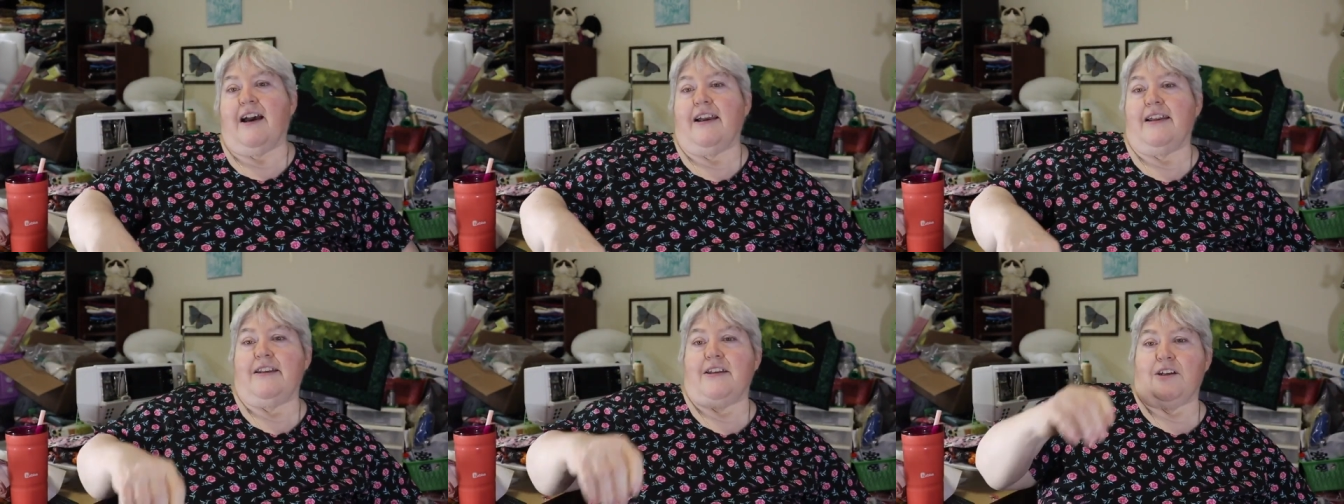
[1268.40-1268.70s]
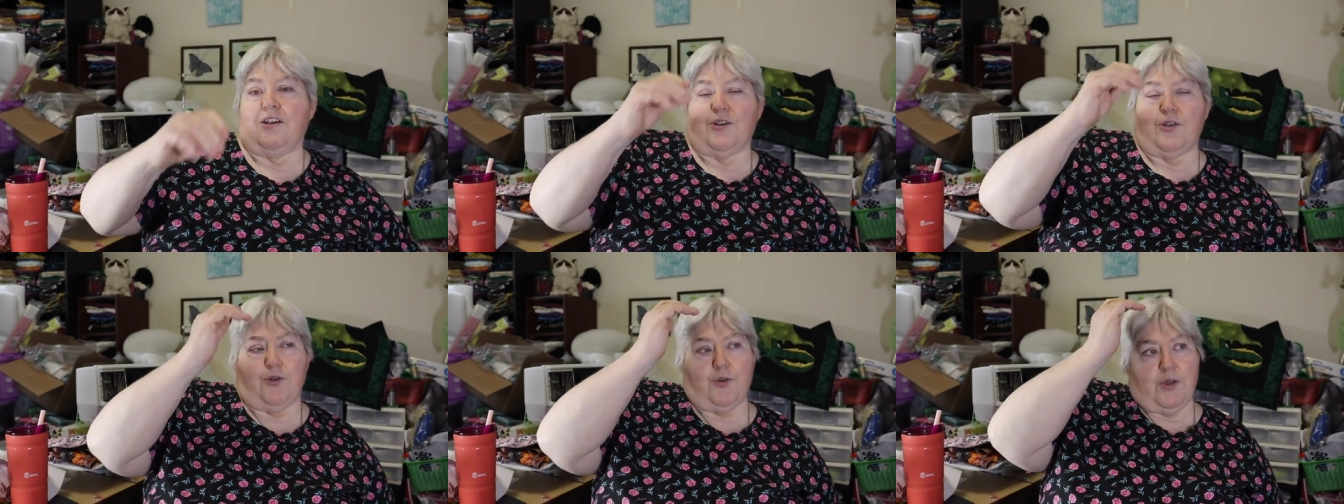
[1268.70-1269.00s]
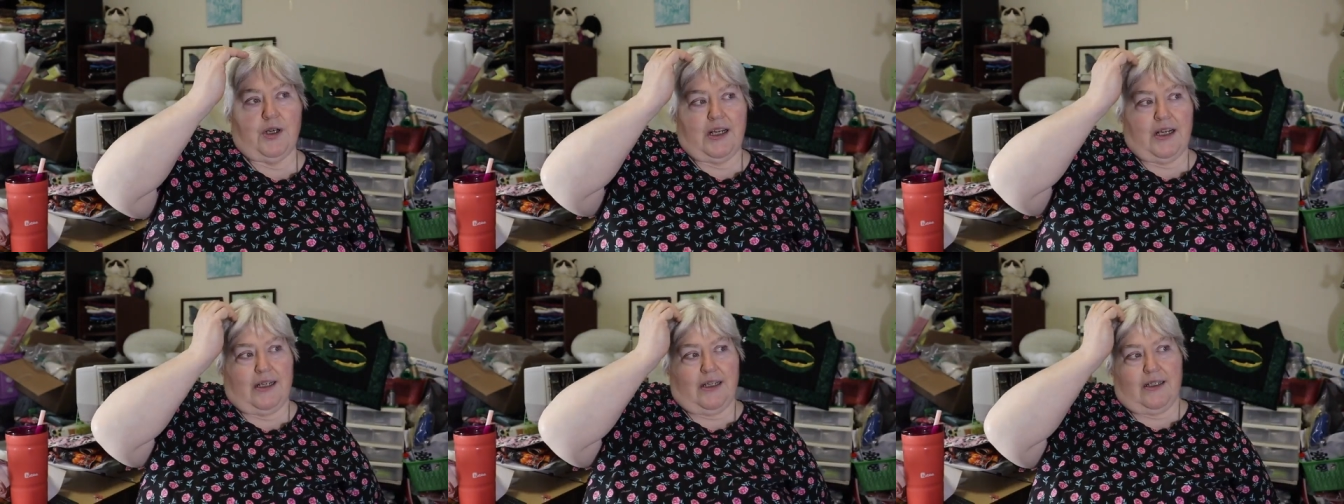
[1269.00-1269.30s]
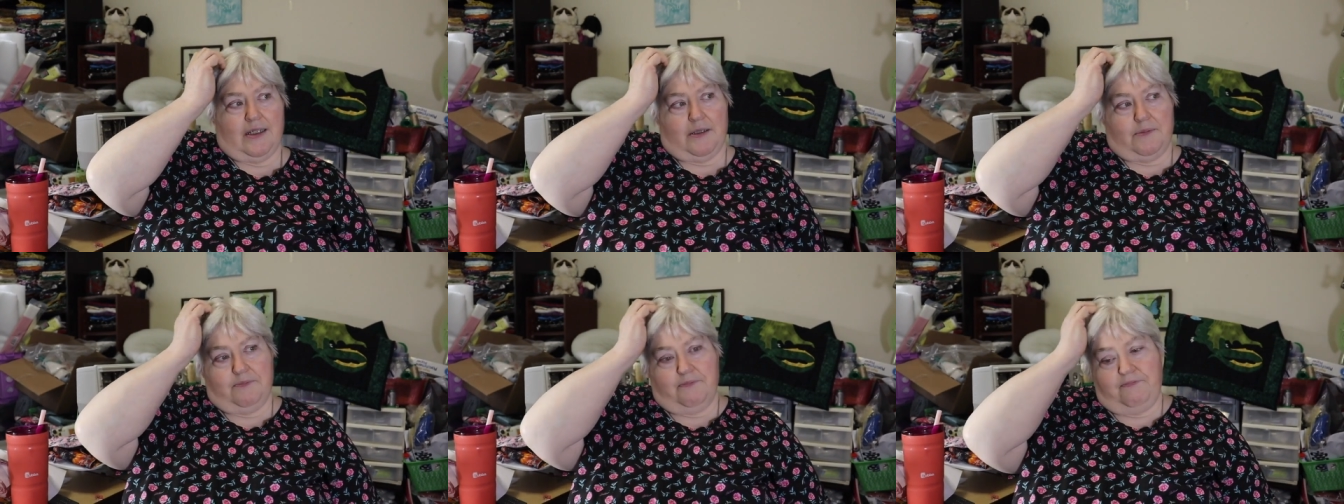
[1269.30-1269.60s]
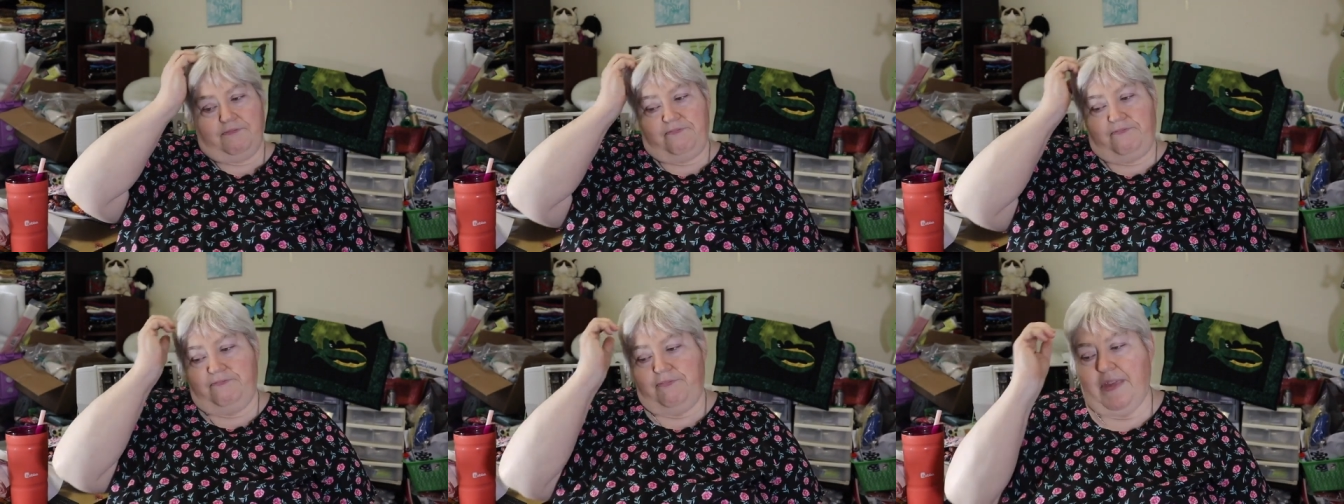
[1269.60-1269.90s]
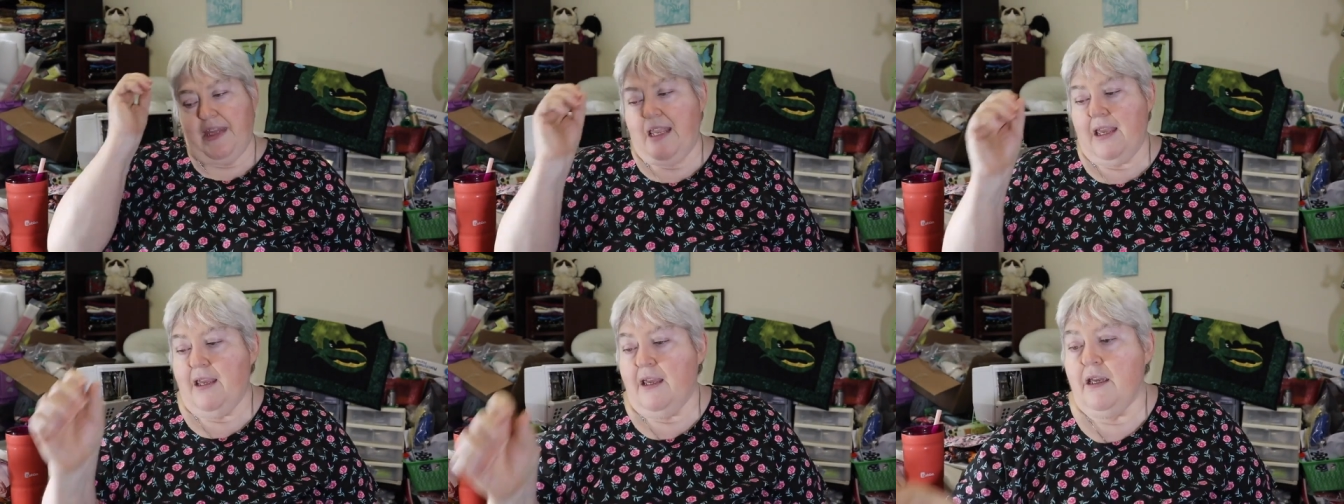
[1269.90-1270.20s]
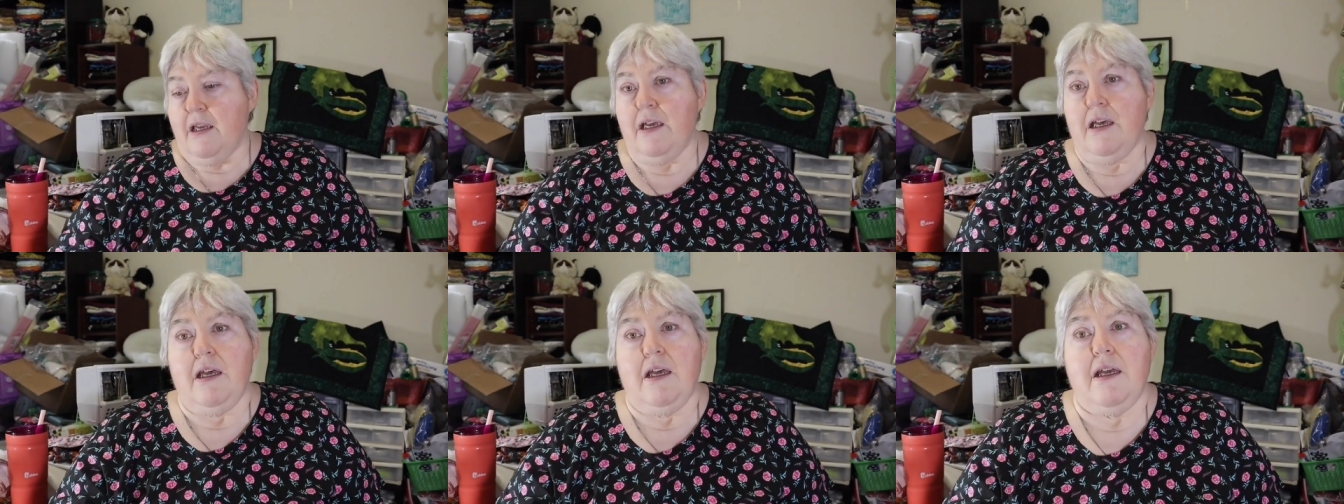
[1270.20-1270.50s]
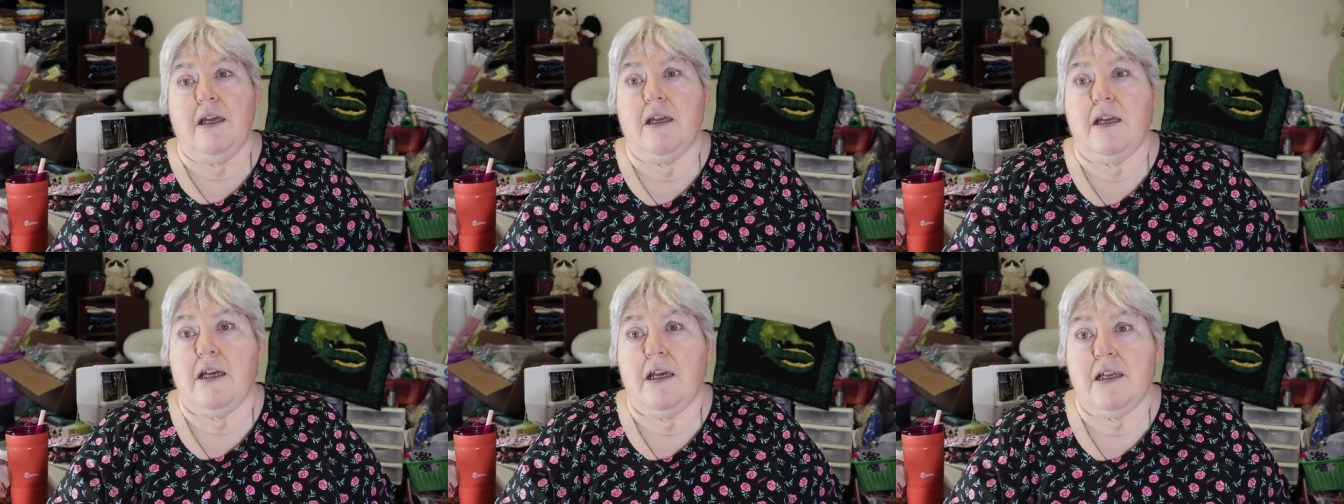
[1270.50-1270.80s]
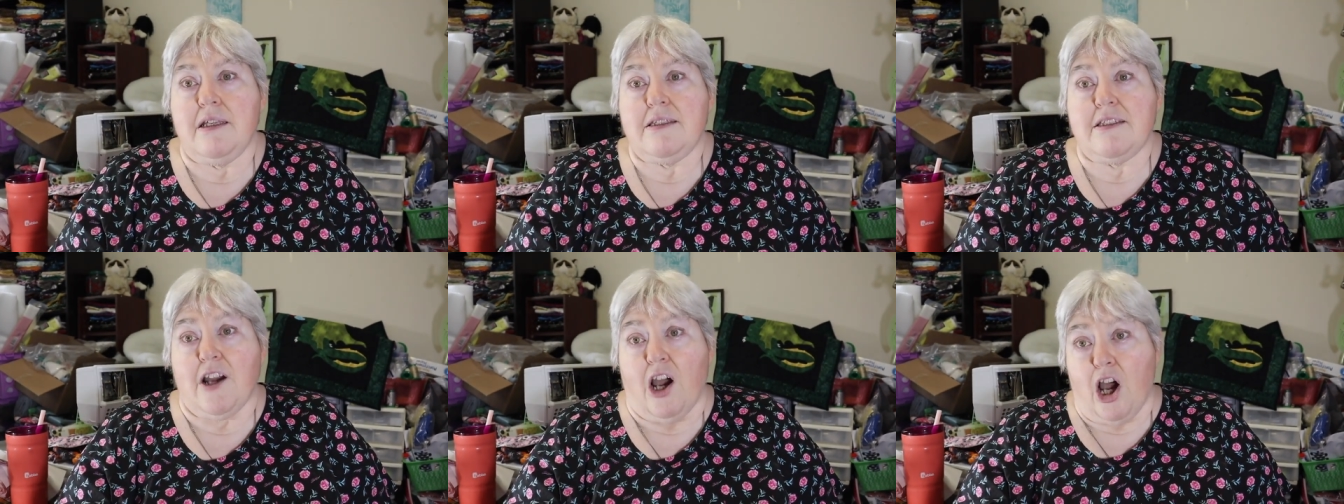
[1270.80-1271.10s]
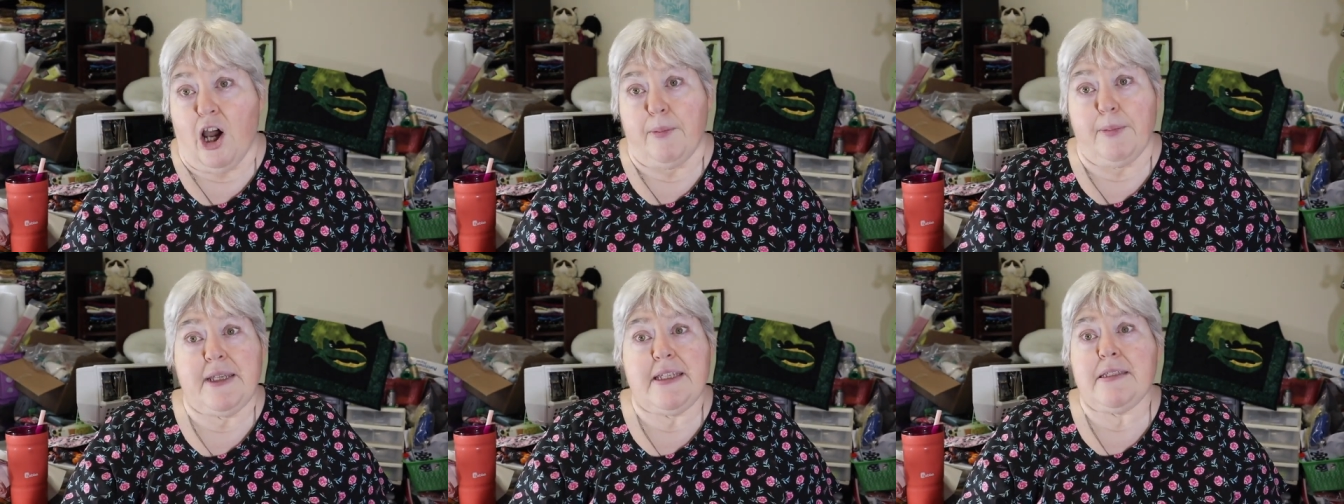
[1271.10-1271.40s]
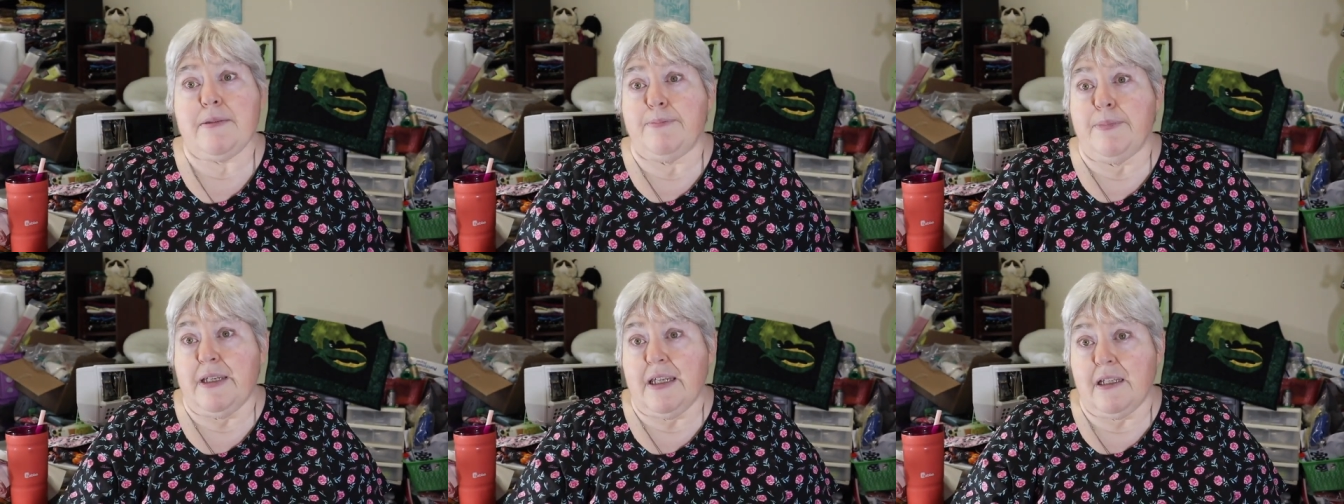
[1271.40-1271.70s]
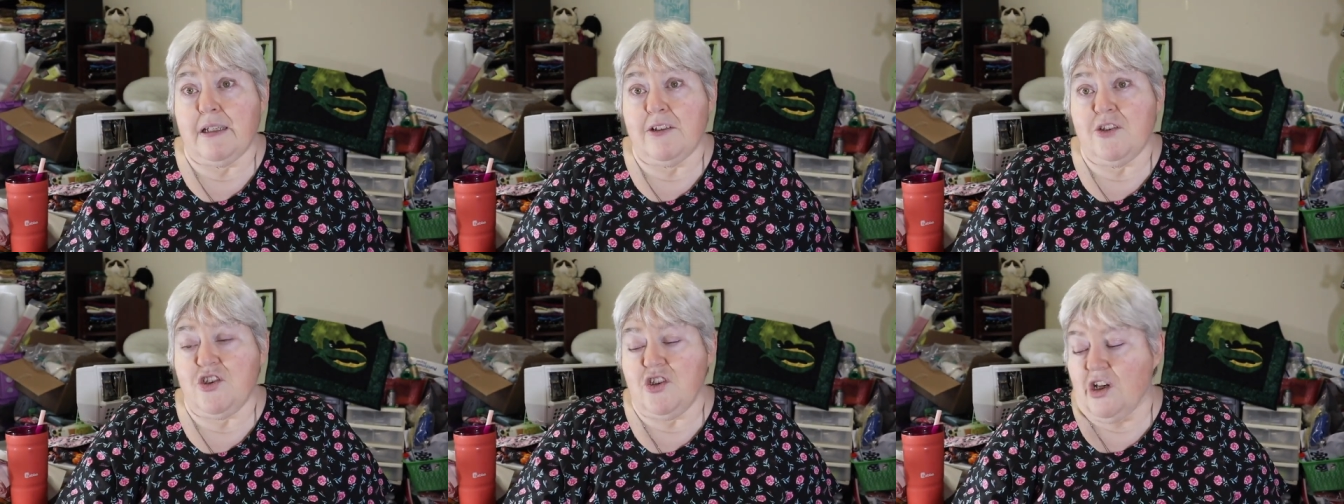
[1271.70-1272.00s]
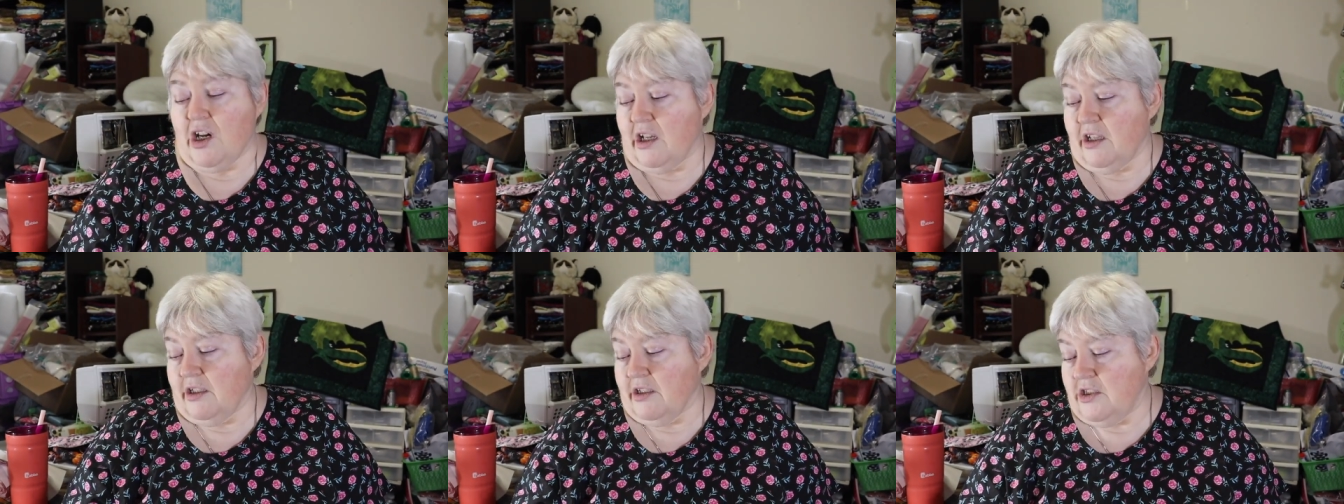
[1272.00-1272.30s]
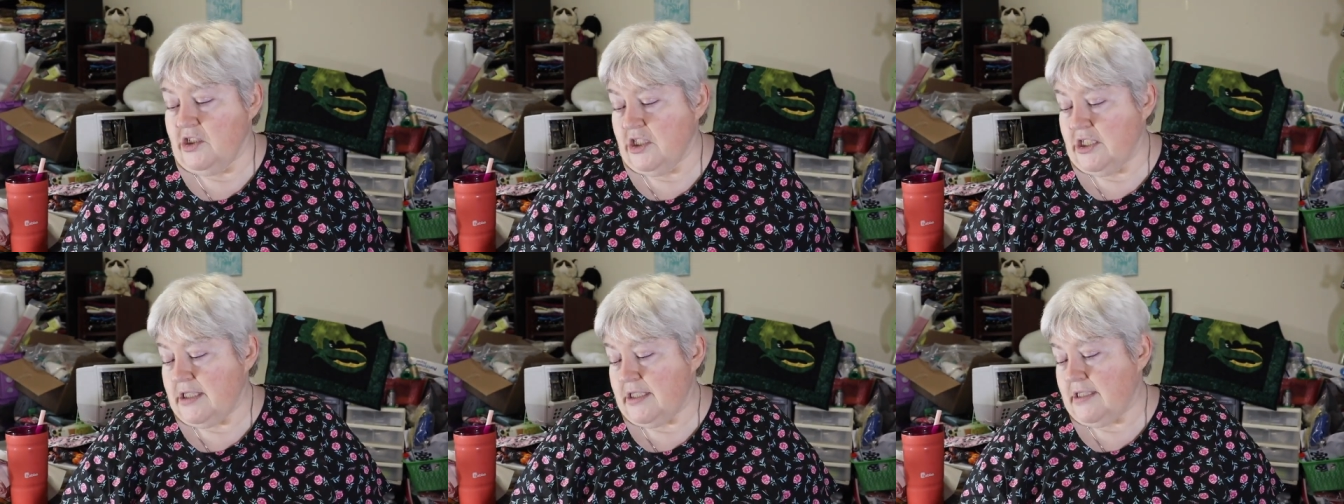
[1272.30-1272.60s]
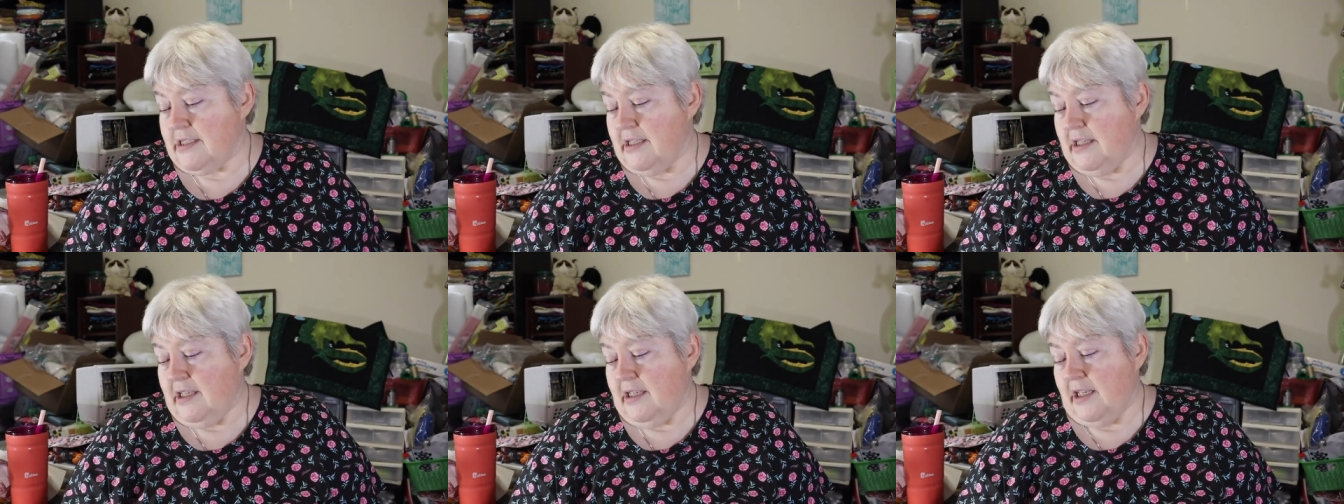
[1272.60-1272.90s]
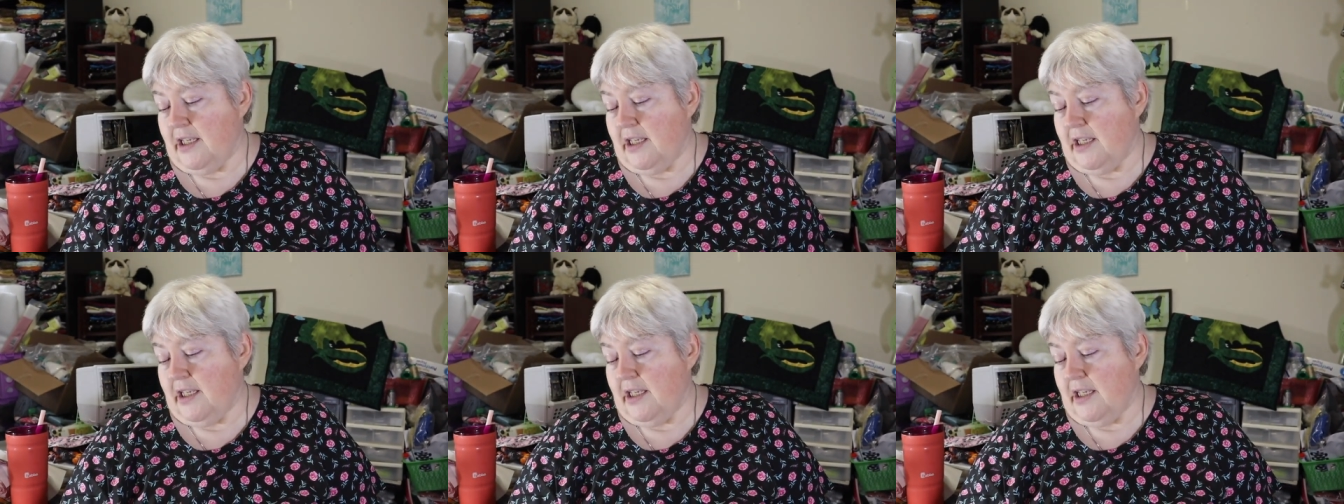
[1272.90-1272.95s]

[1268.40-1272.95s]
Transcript: I know Thomas, being a geologist,